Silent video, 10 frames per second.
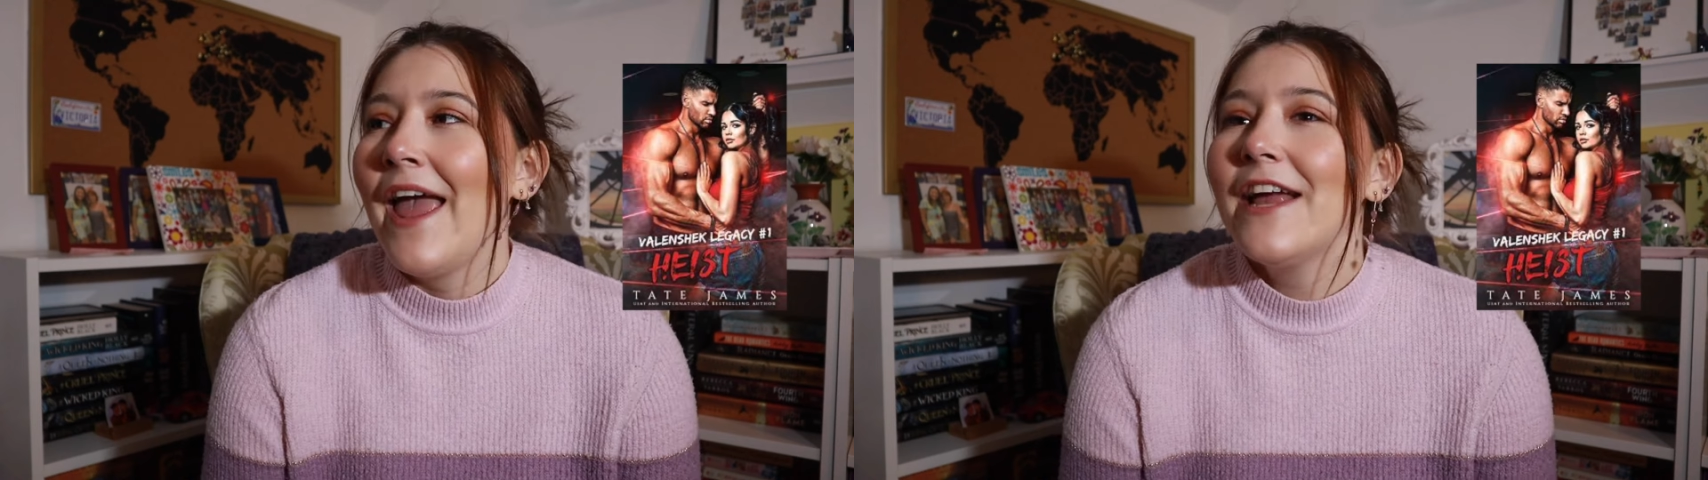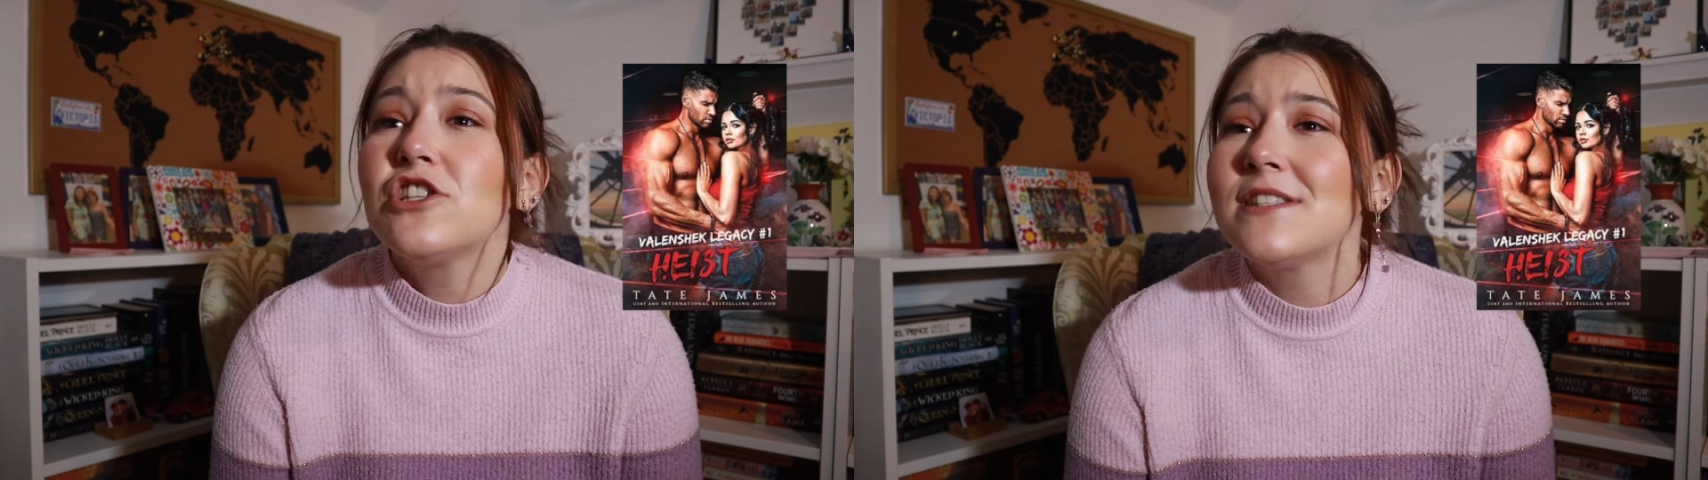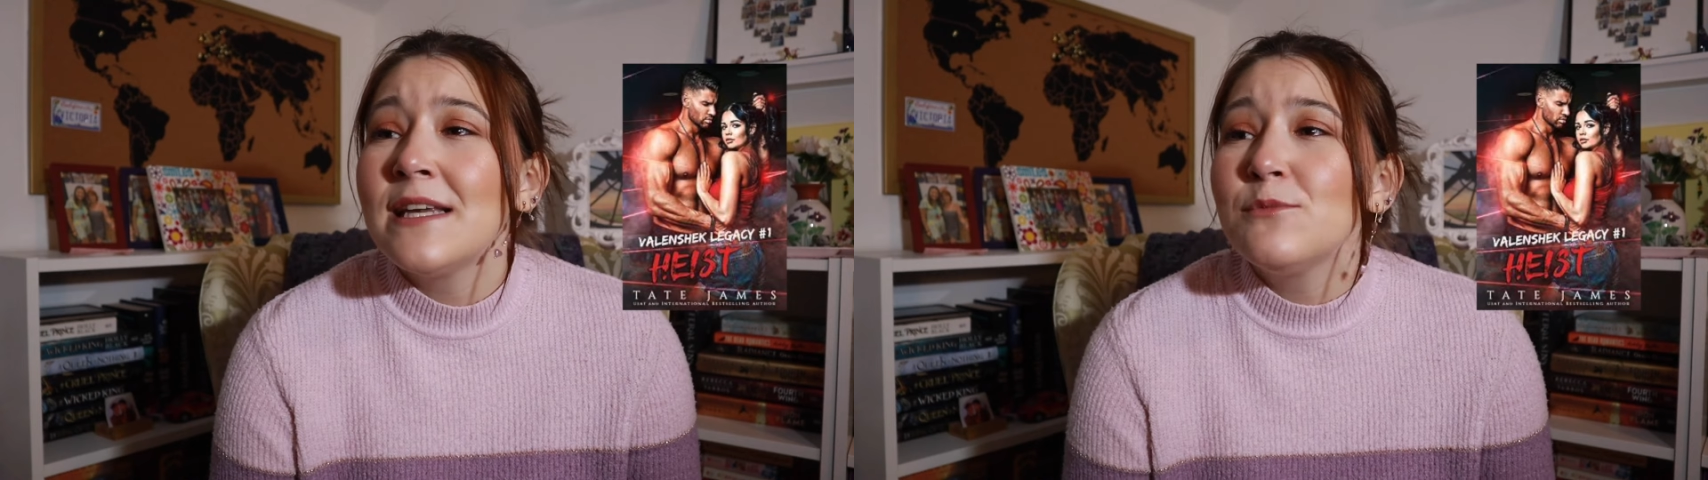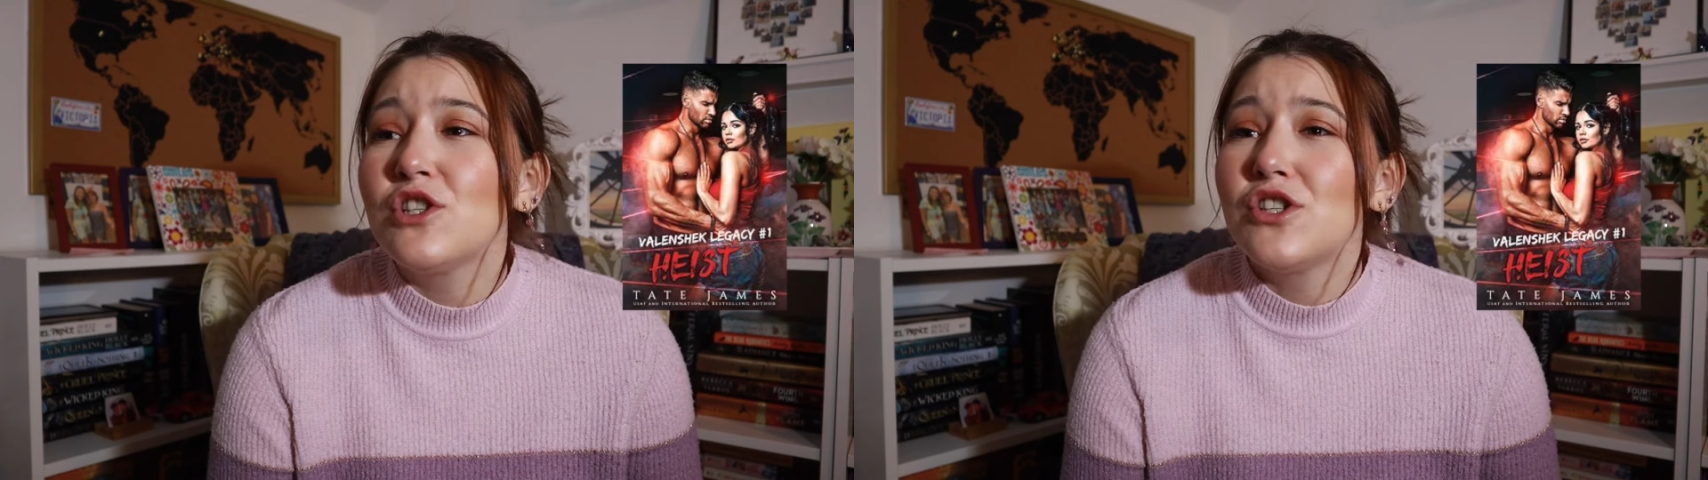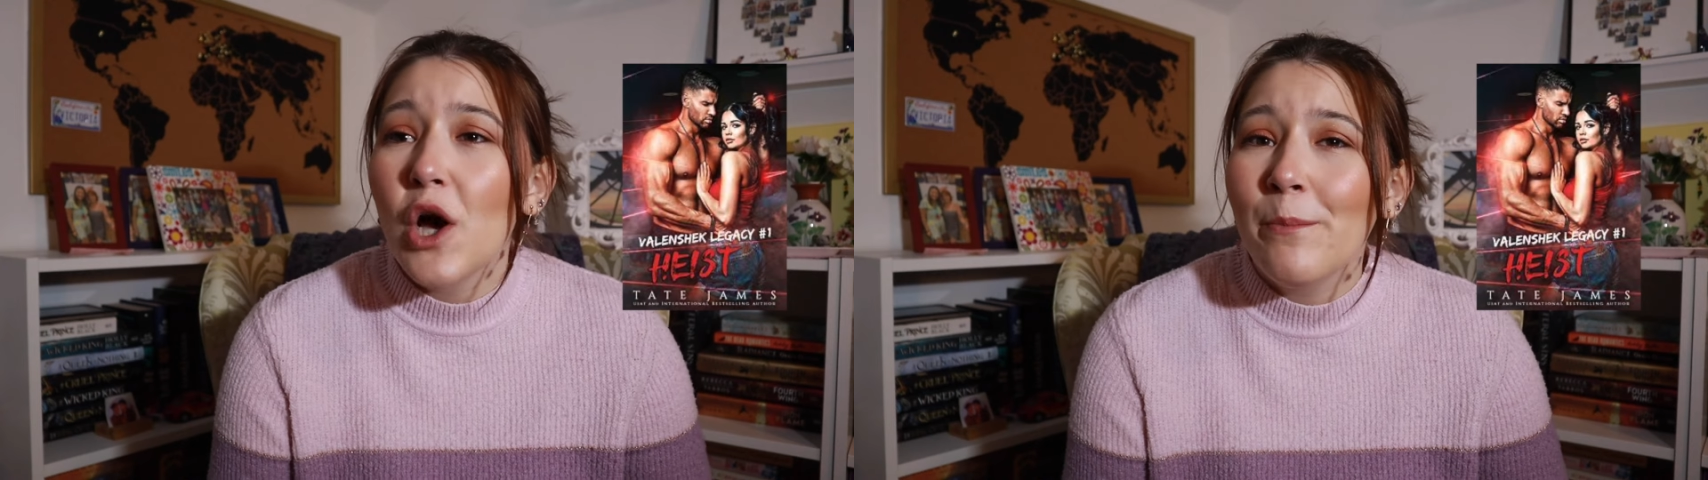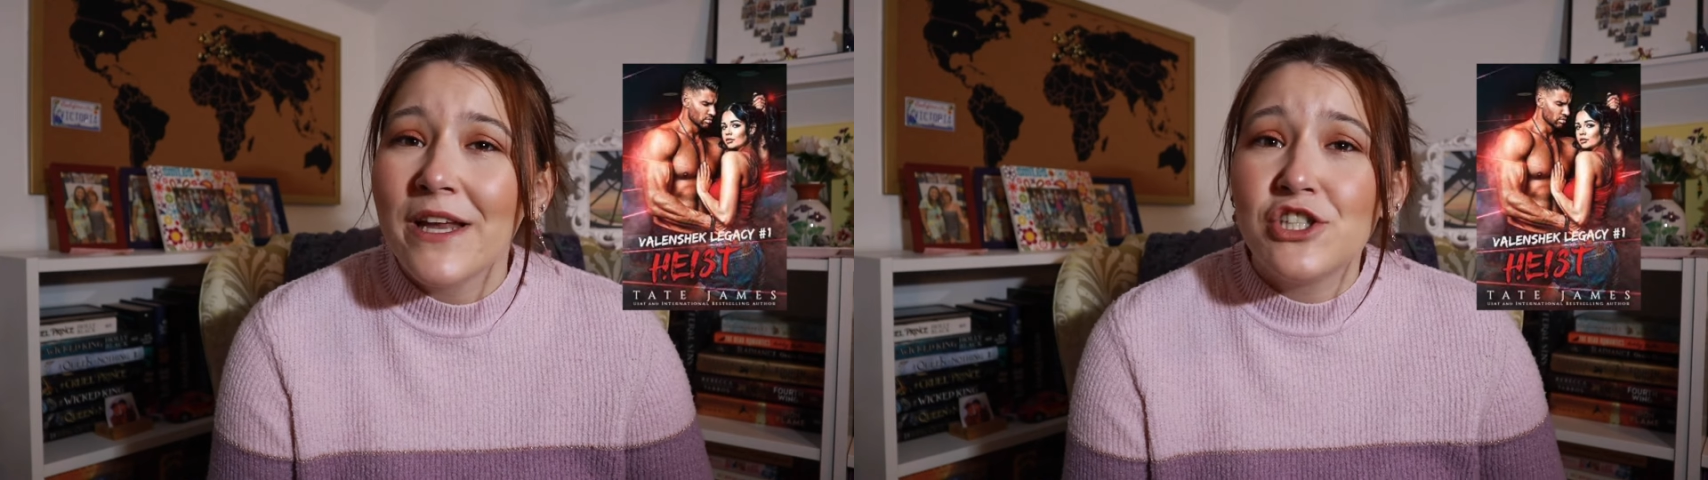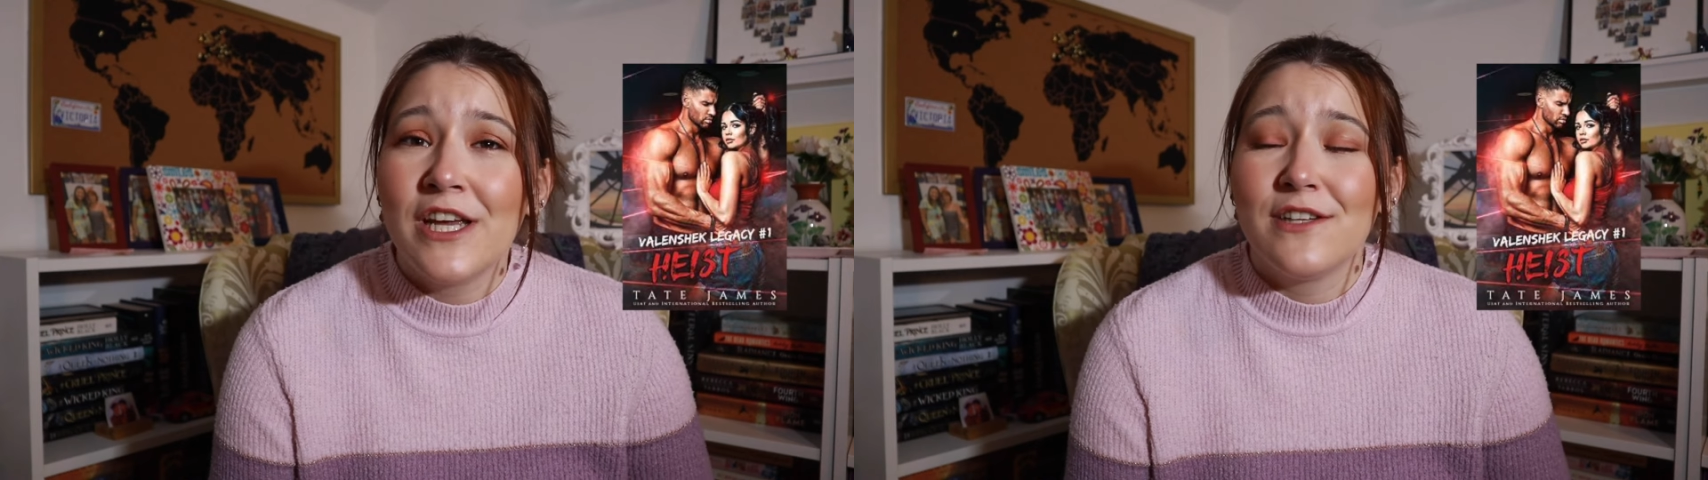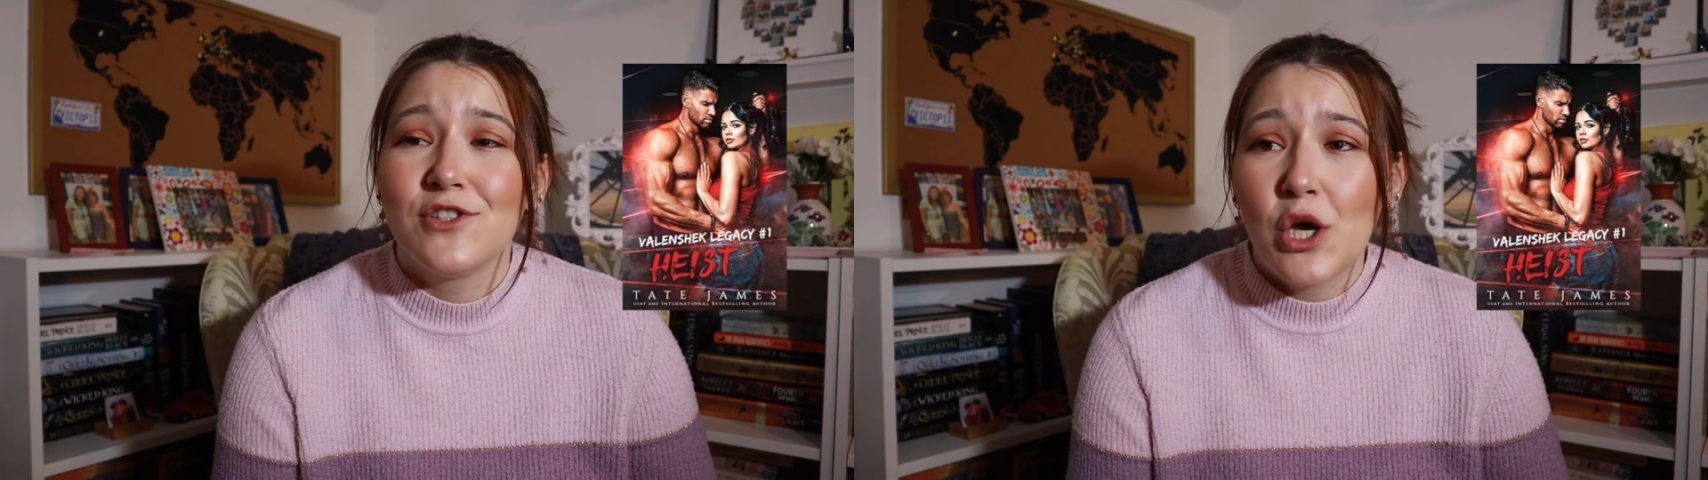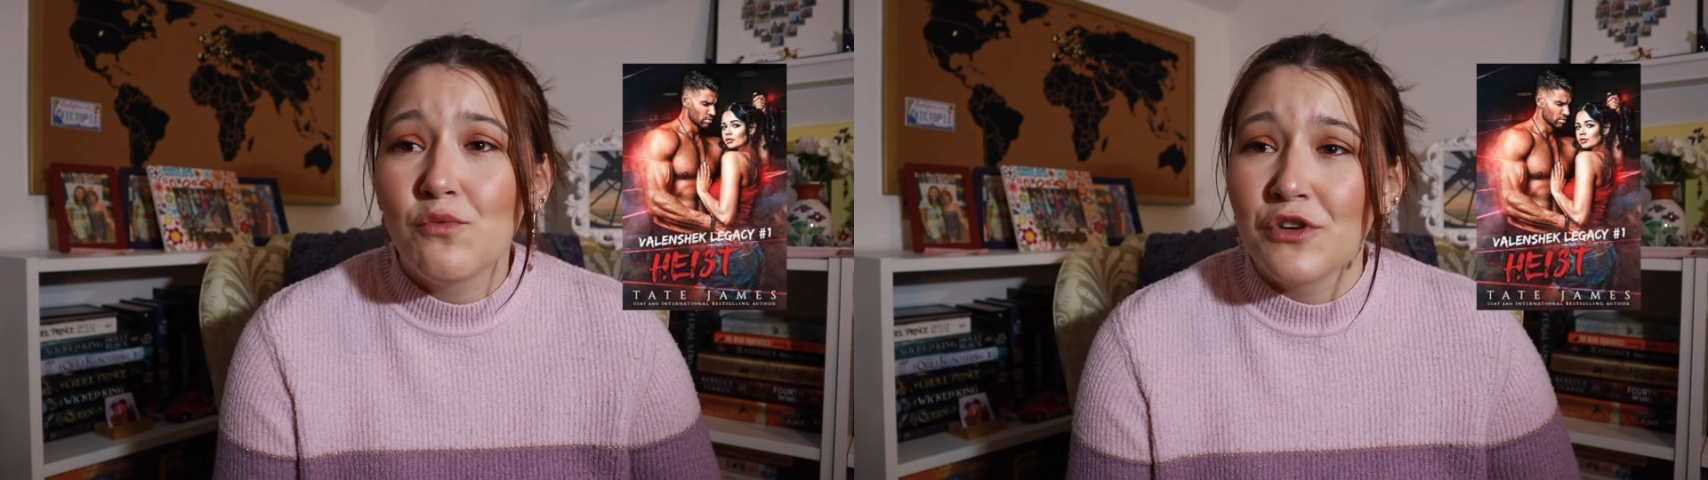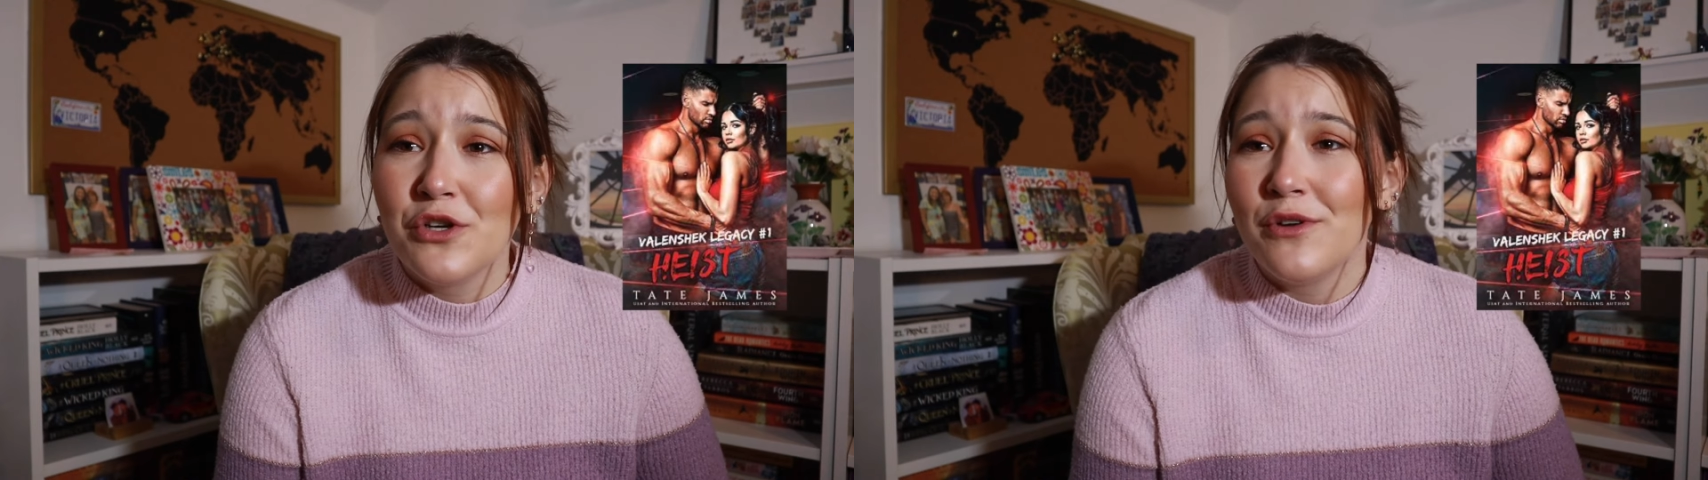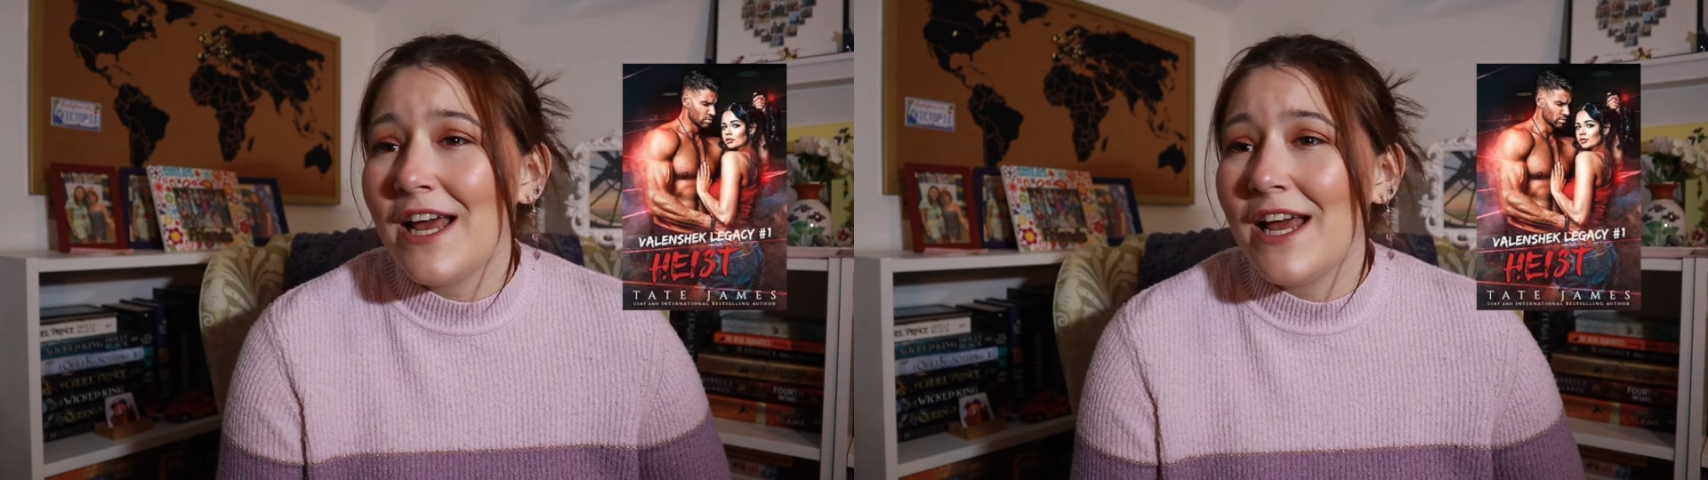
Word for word: it just seemed so bitchy and so rude,